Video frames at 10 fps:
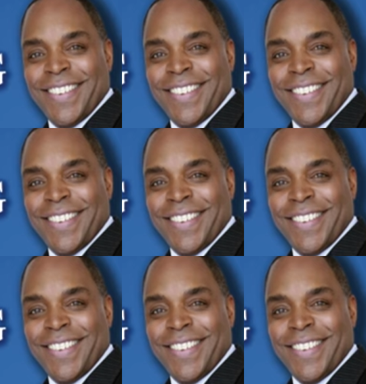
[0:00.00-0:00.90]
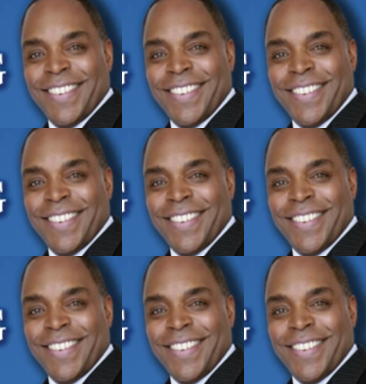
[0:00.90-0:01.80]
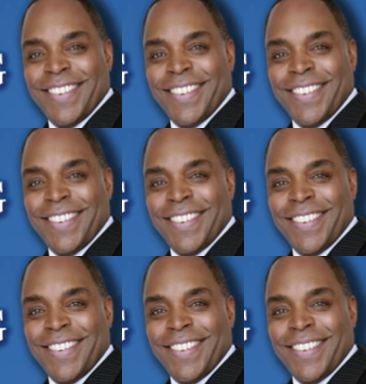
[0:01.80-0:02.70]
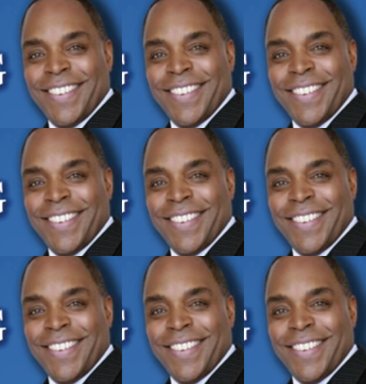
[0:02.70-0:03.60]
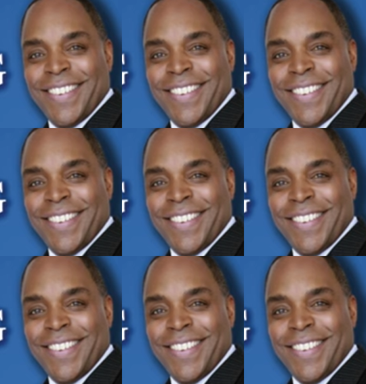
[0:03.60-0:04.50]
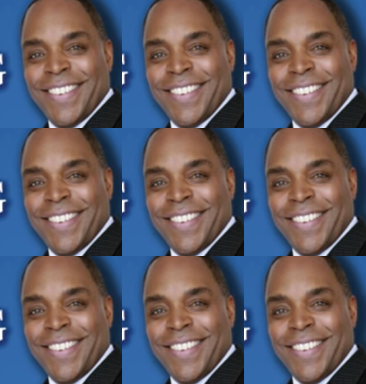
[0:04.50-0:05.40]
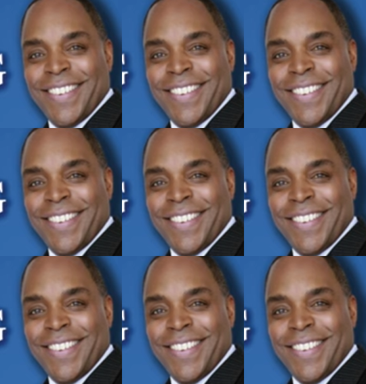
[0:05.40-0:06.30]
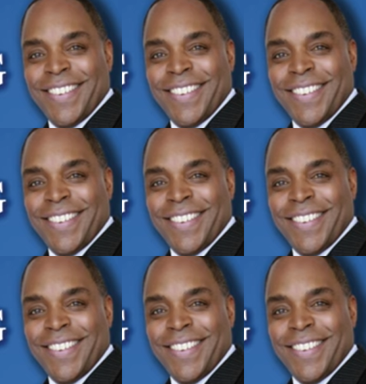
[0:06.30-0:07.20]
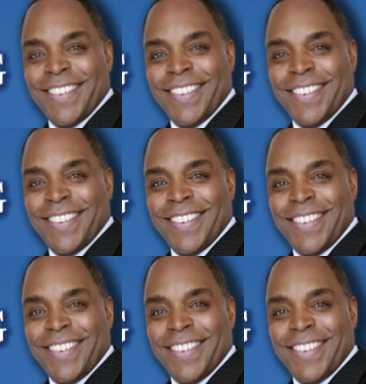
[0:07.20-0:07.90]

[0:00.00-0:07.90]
[no speech]